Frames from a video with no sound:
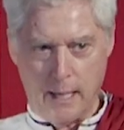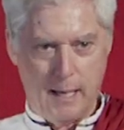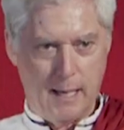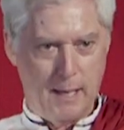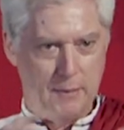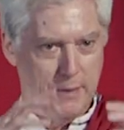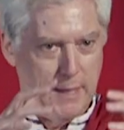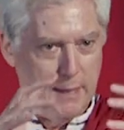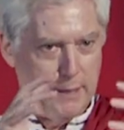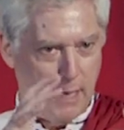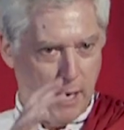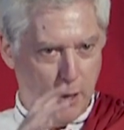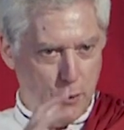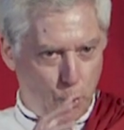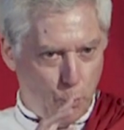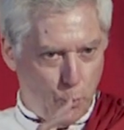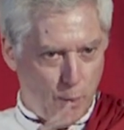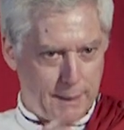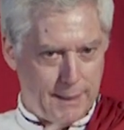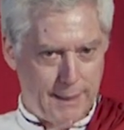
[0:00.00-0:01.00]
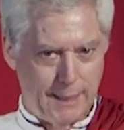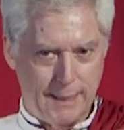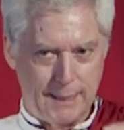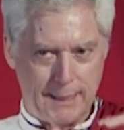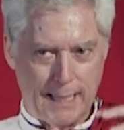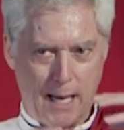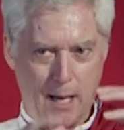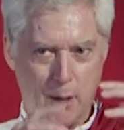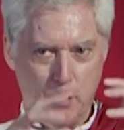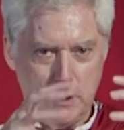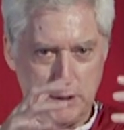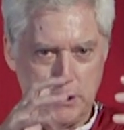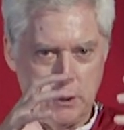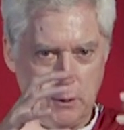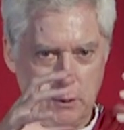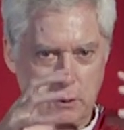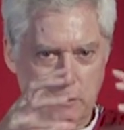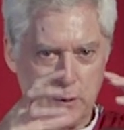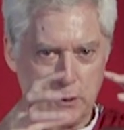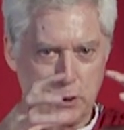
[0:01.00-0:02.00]
And then the other one is, how is the
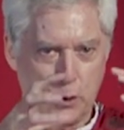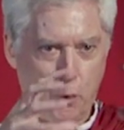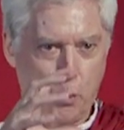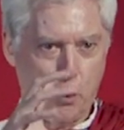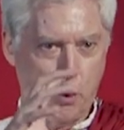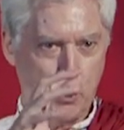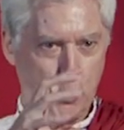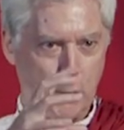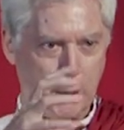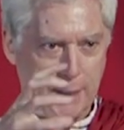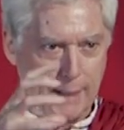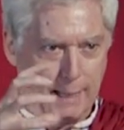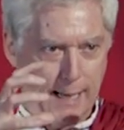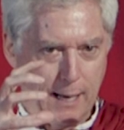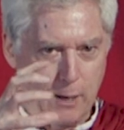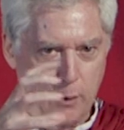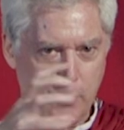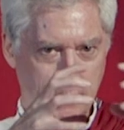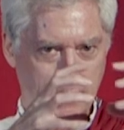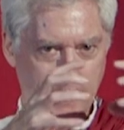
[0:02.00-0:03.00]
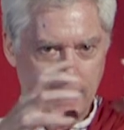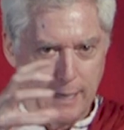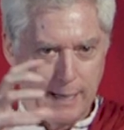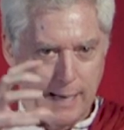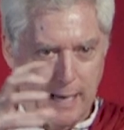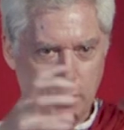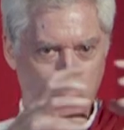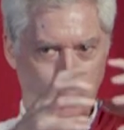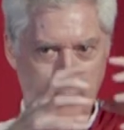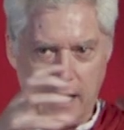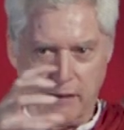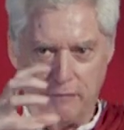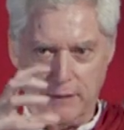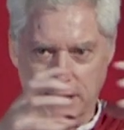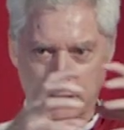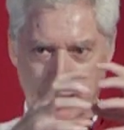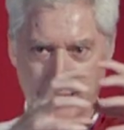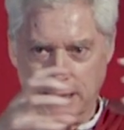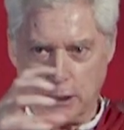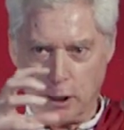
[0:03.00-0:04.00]
universe so orderly? How do we have
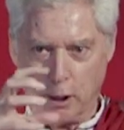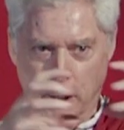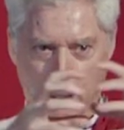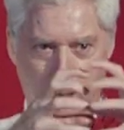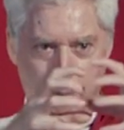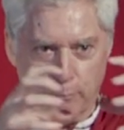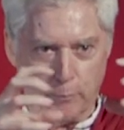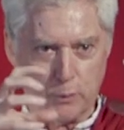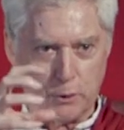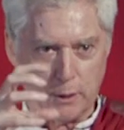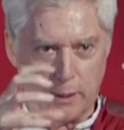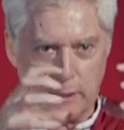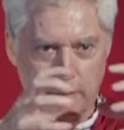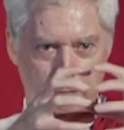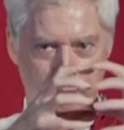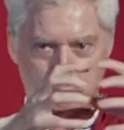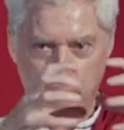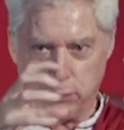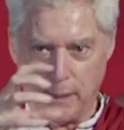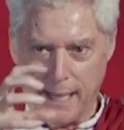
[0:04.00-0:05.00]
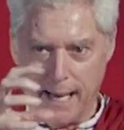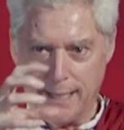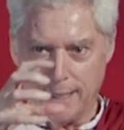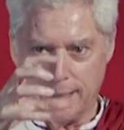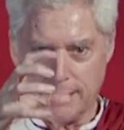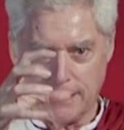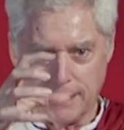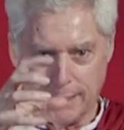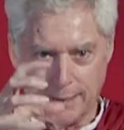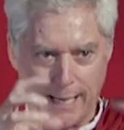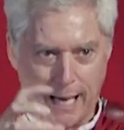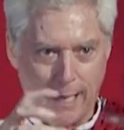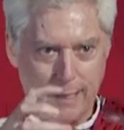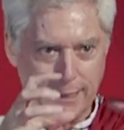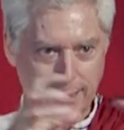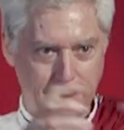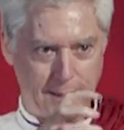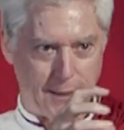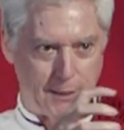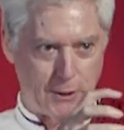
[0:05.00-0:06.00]
these nice clumps of planets and
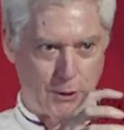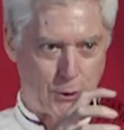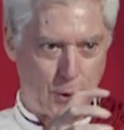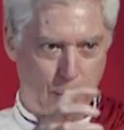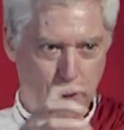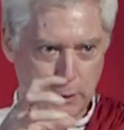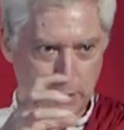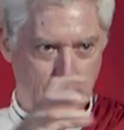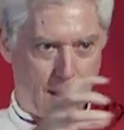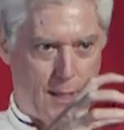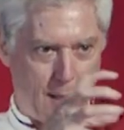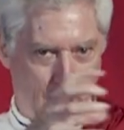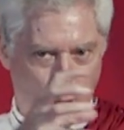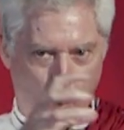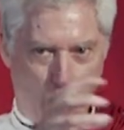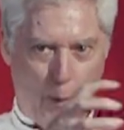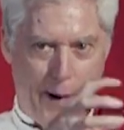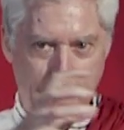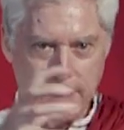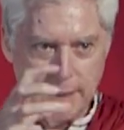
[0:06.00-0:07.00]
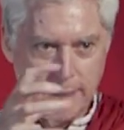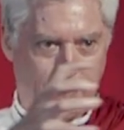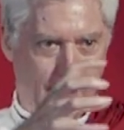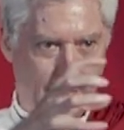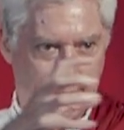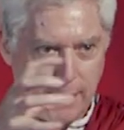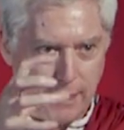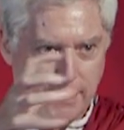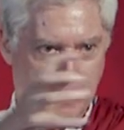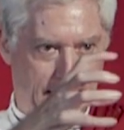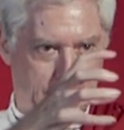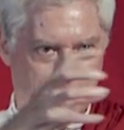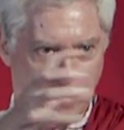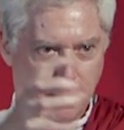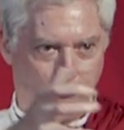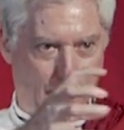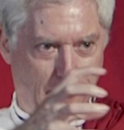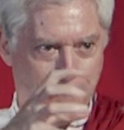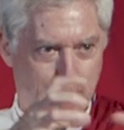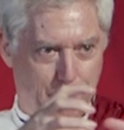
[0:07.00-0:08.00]
galaxies and stars? Why is it kind of nice and
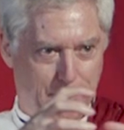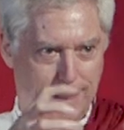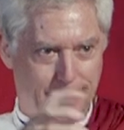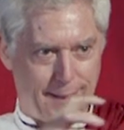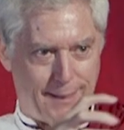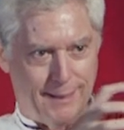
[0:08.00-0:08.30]
clumpy?